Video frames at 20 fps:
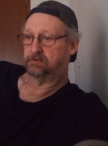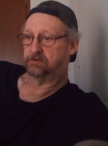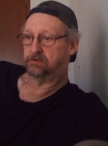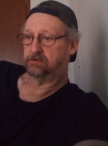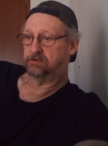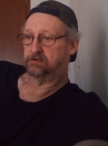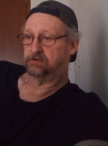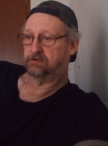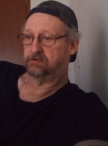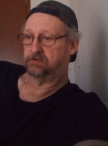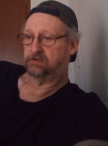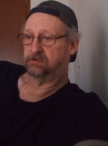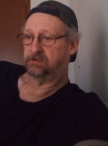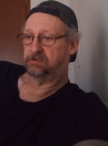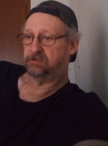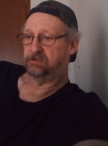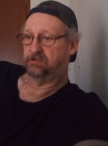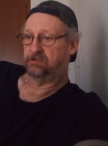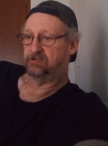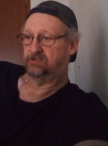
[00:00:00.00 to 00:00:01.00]
just have to
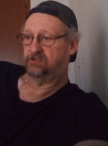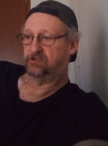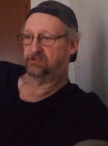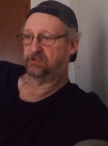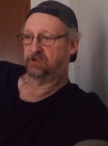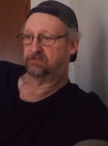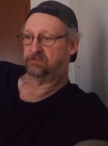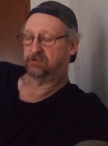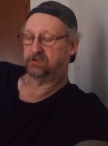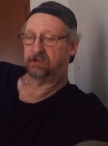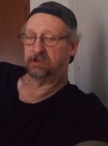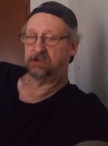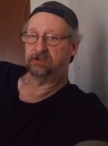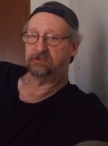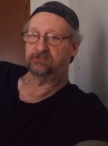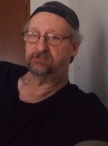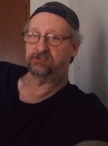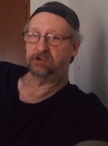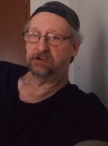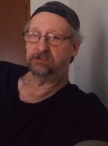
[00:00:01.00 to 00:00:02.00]
kind of judge it by
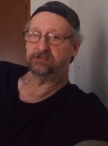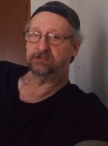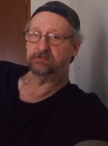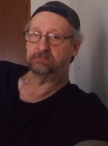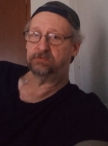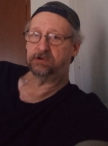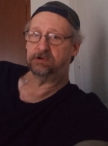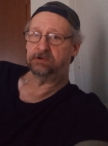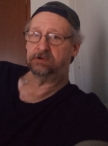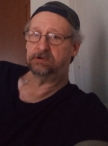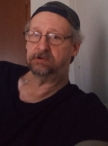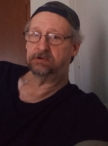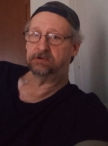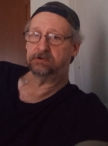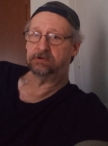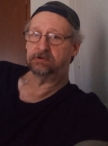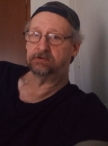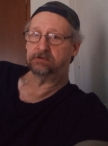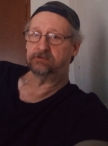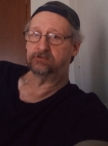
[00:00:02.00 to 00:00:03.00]
trial and
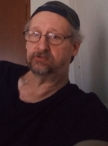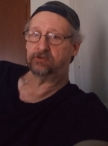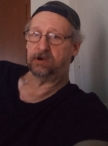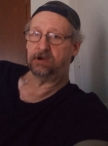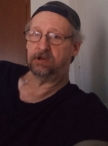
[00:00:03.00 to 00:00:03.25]
effort,